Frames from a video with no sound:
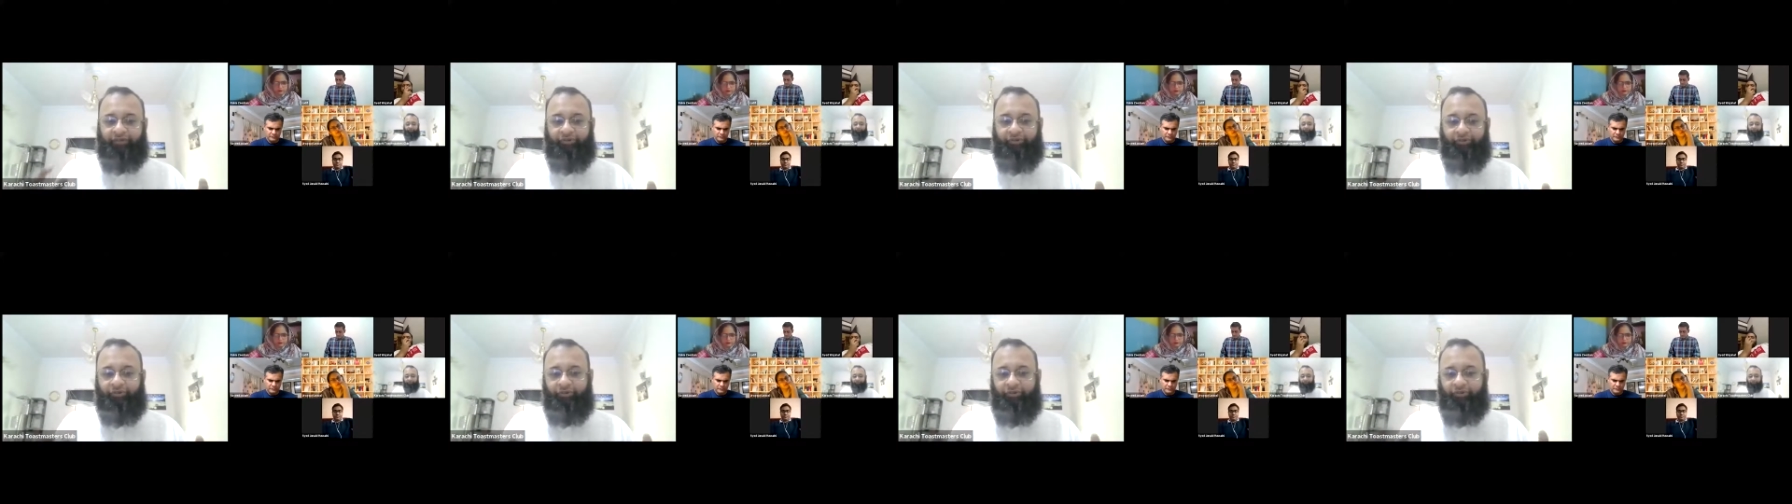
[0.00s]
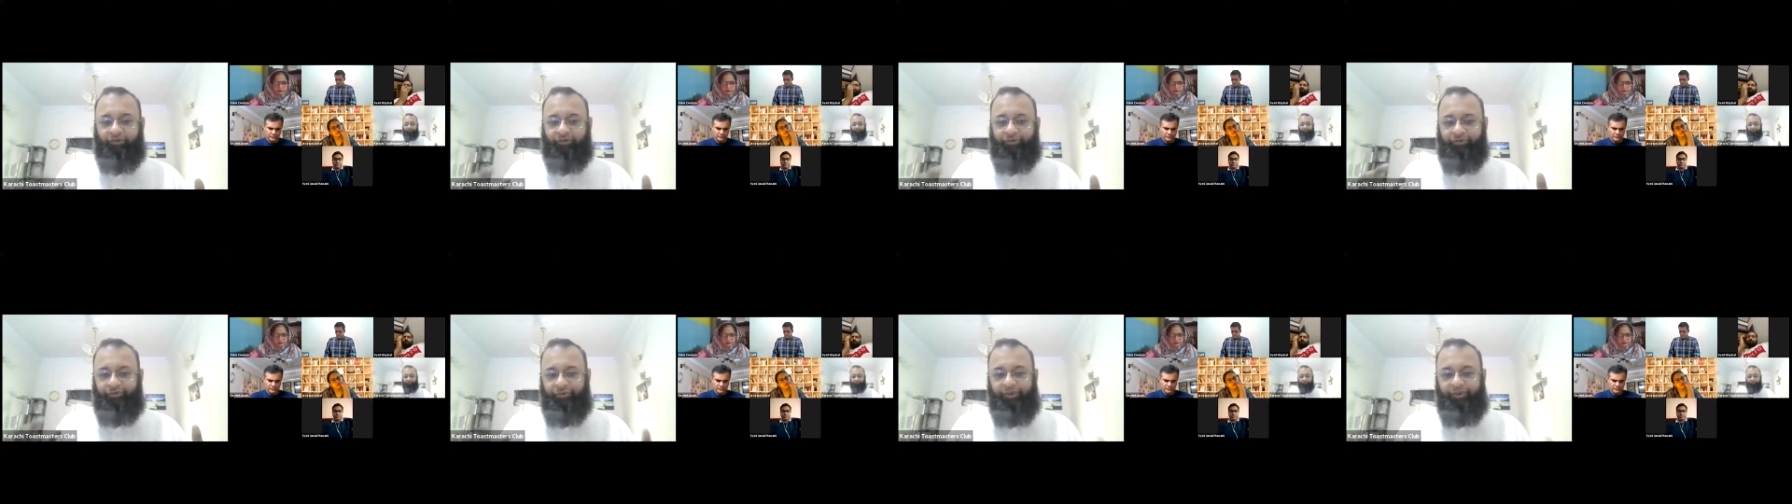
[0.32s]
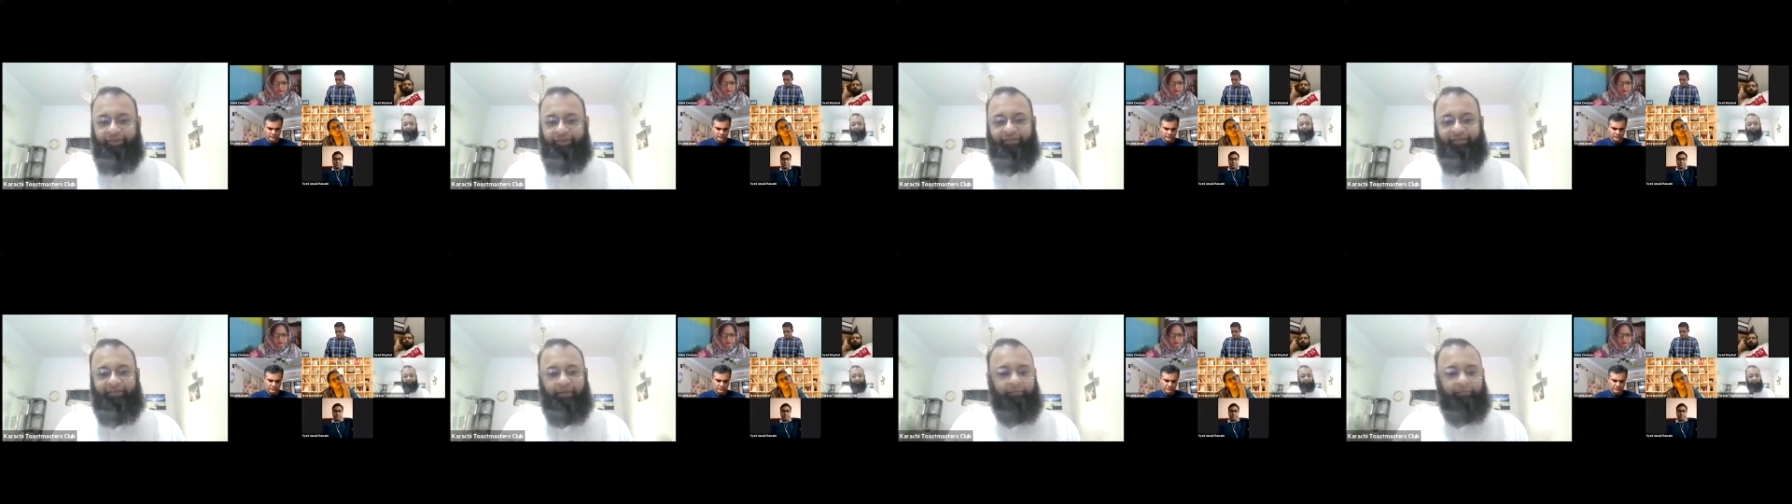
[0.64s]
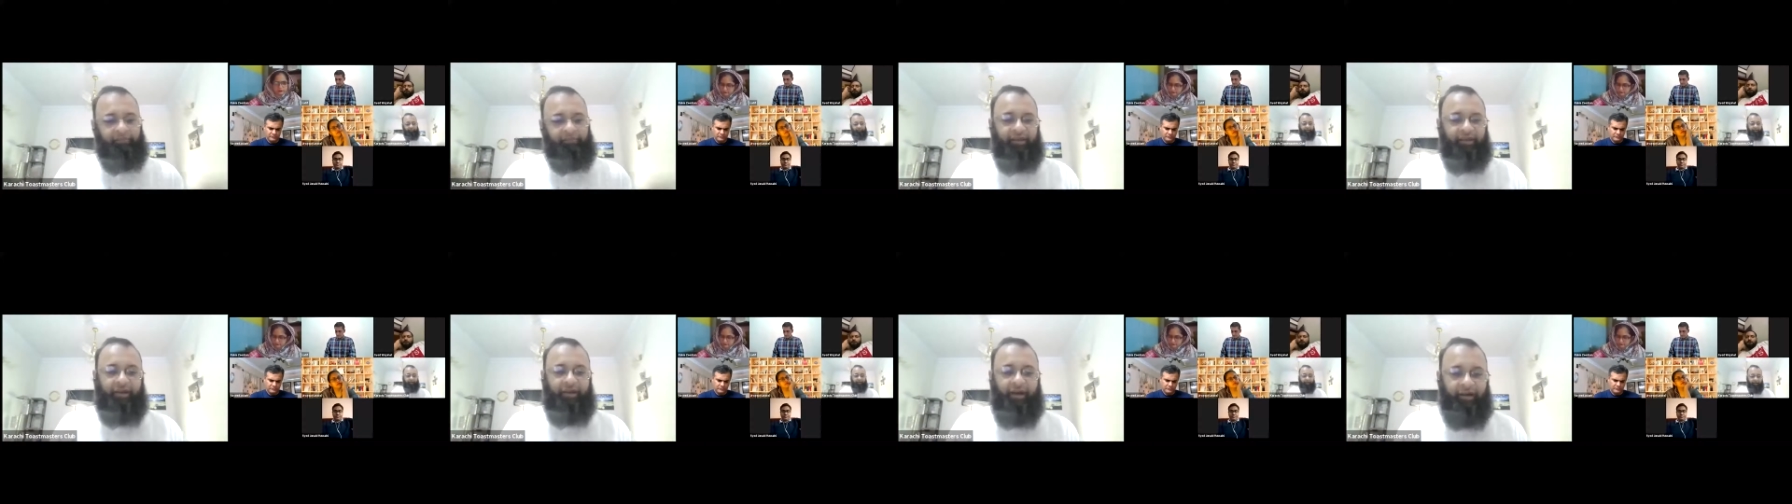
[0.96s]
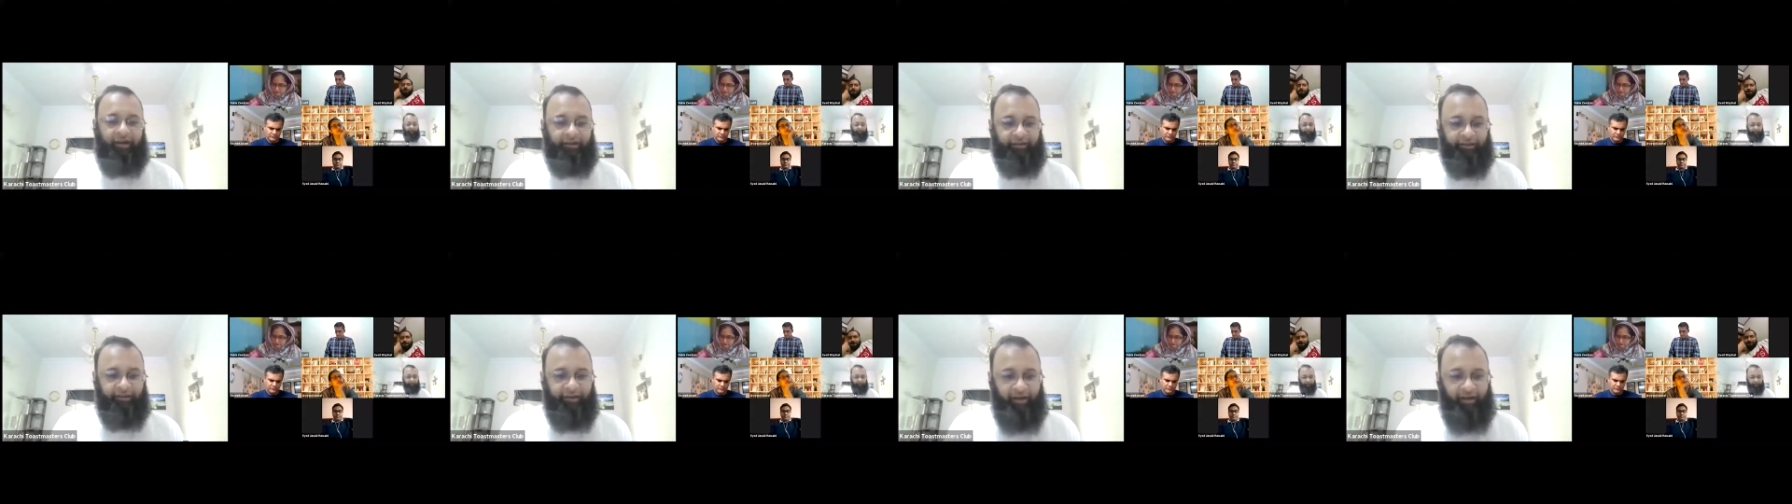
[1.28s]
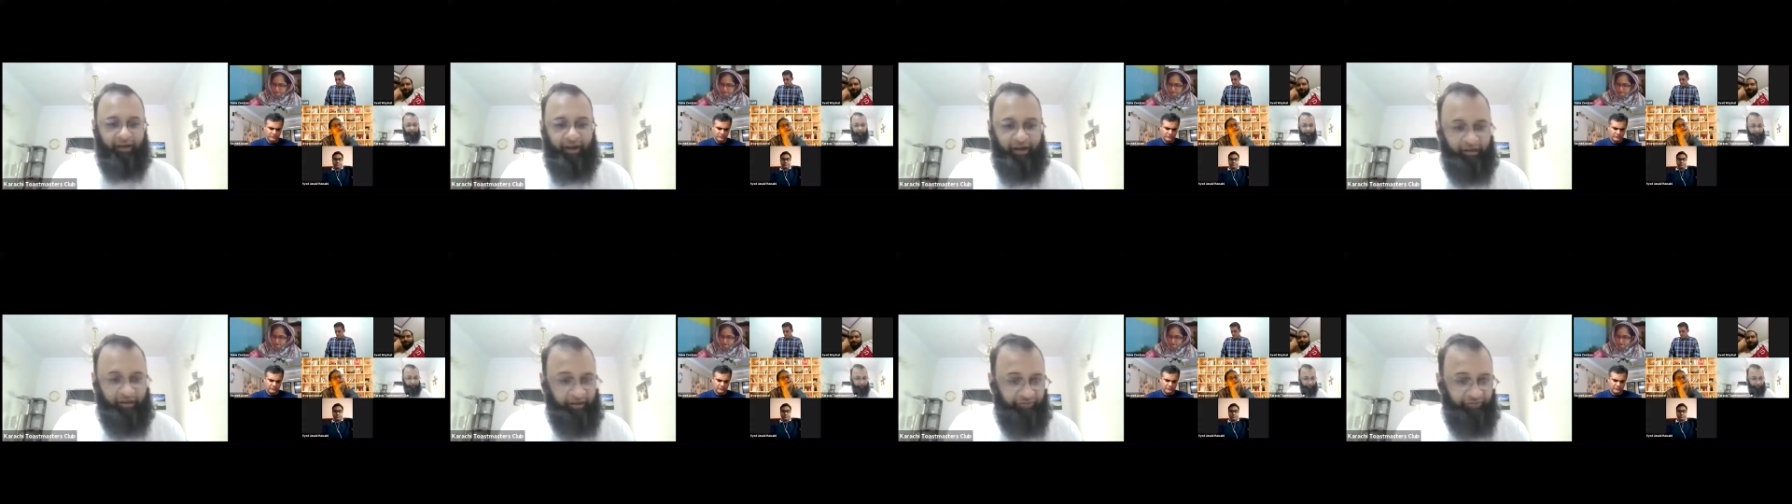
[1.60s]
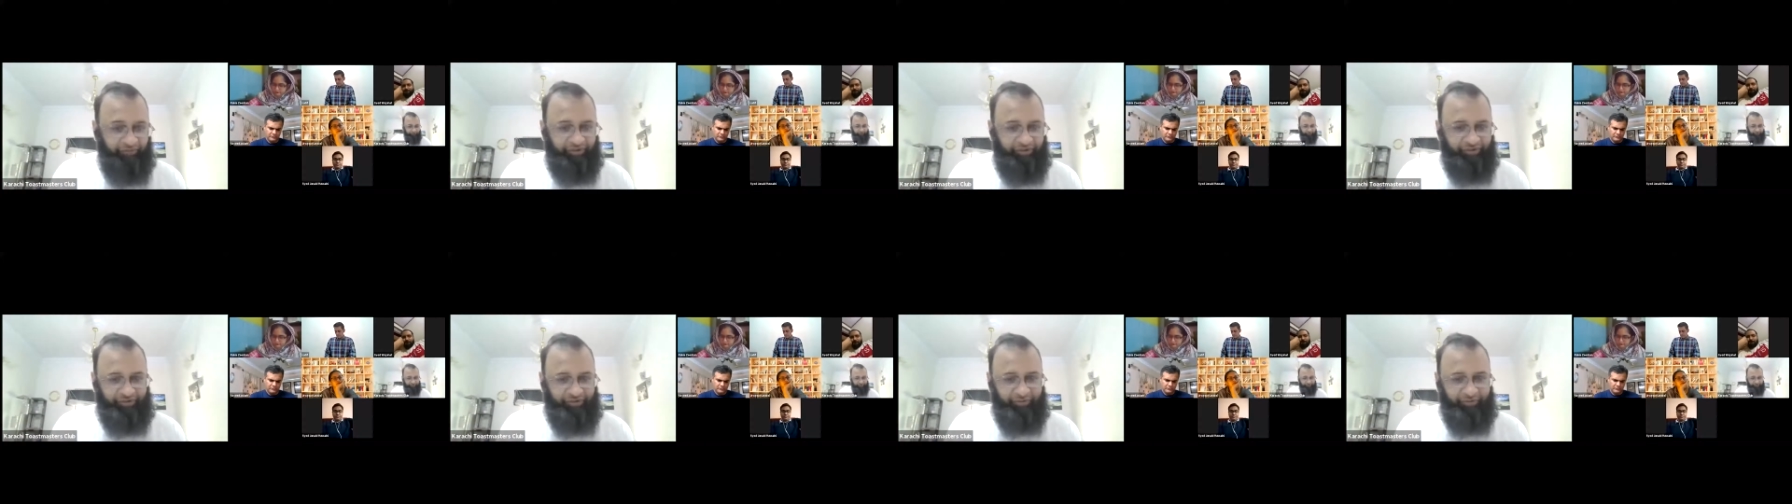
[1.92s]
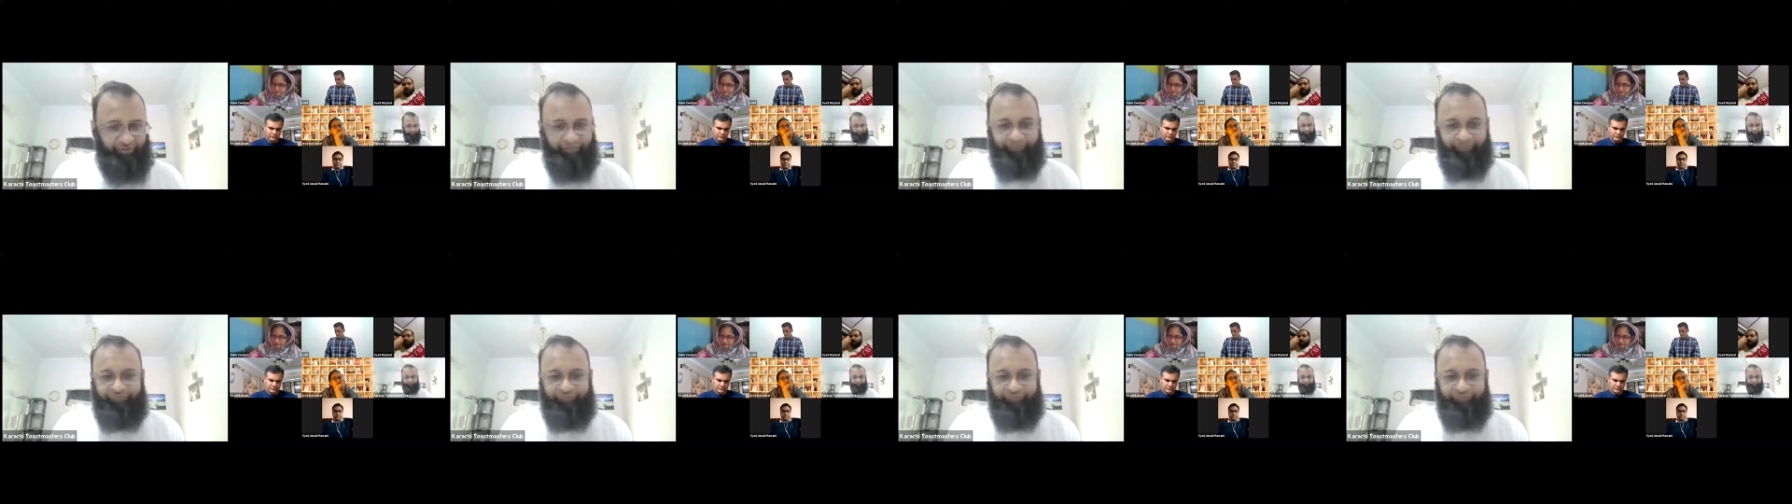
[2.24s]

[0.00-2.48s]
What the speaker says: you know, you're doing something artificial.